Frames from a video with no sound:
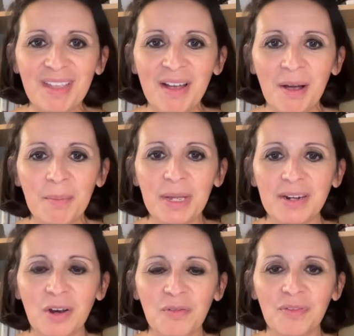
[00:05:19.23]

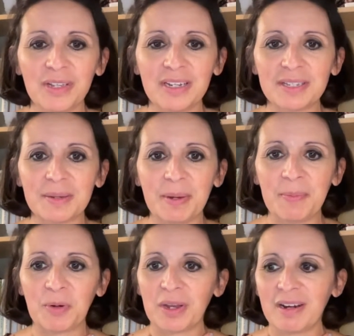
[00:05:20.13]
and hopefully some
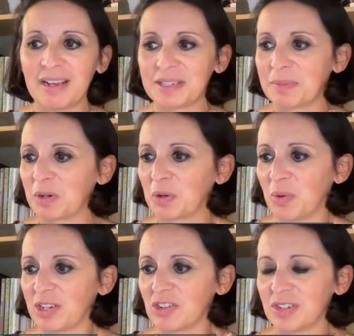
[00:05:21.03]
people can ask some good
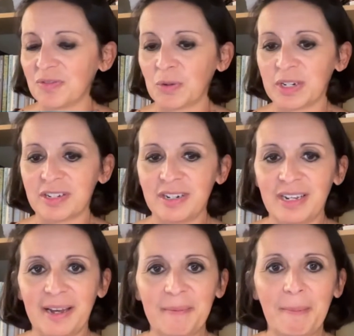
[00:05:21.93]
questions for us
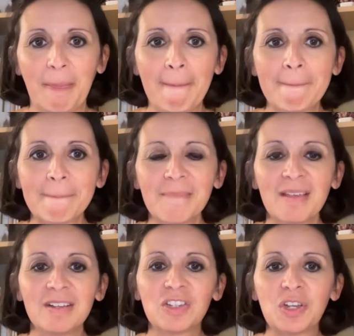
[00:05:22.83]
today.
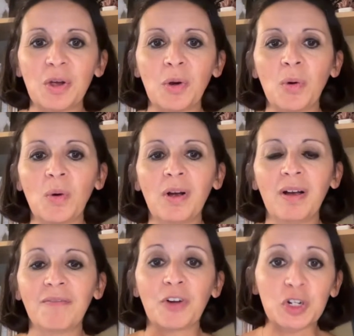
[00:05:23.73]
So,
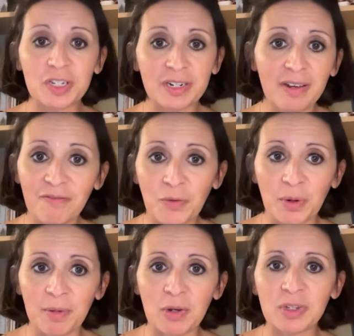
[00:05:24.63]
first and
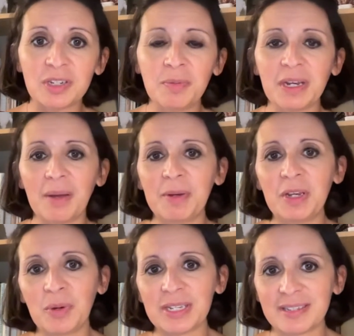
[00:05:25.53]
foremost, to become a
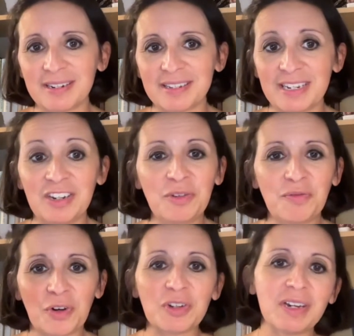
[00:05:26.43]
US citizen, you
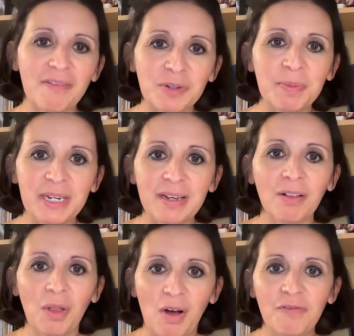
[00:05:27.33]
first have to be a
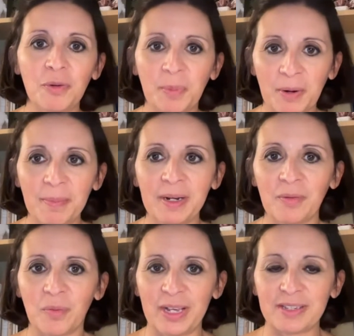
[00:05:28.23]
lawful permanent
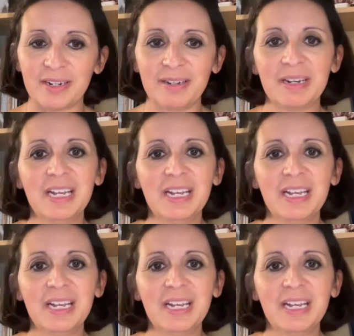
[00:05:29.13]
resident.